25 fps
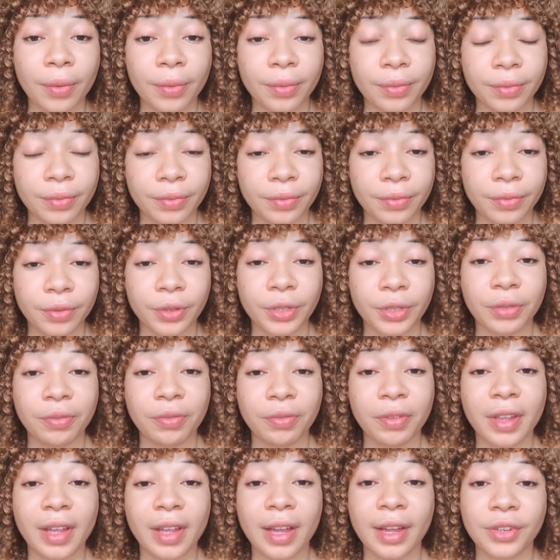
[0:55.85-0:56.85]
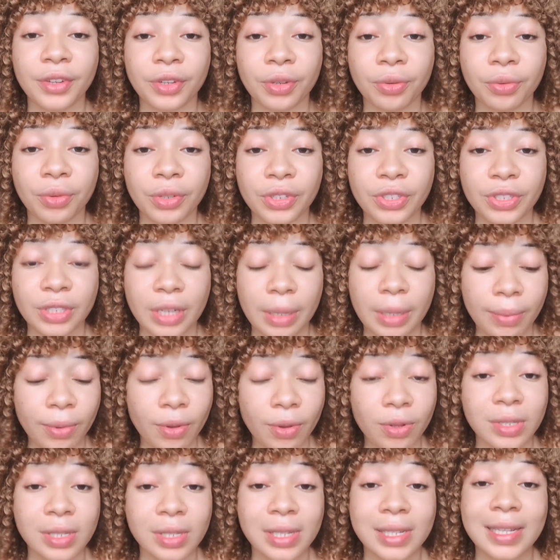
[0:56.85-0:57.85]
for the fake and the original because
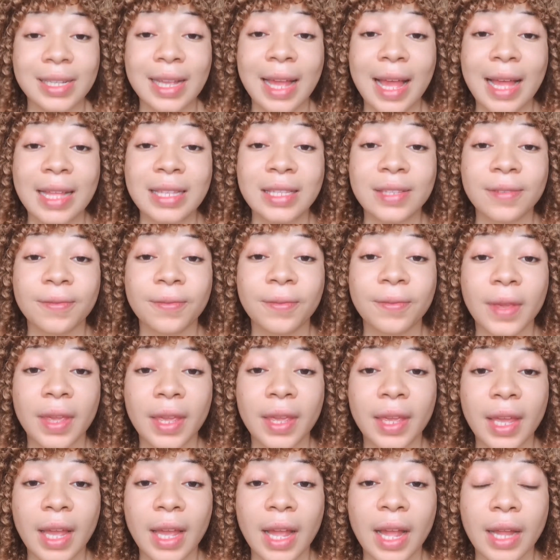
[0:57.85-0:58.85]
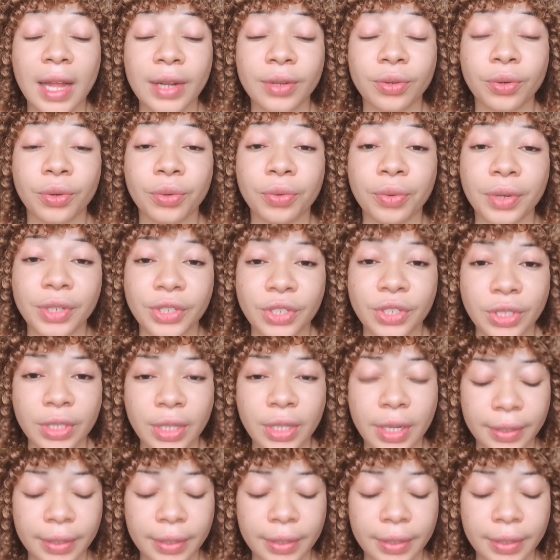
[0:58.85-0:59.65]
it's as fake and original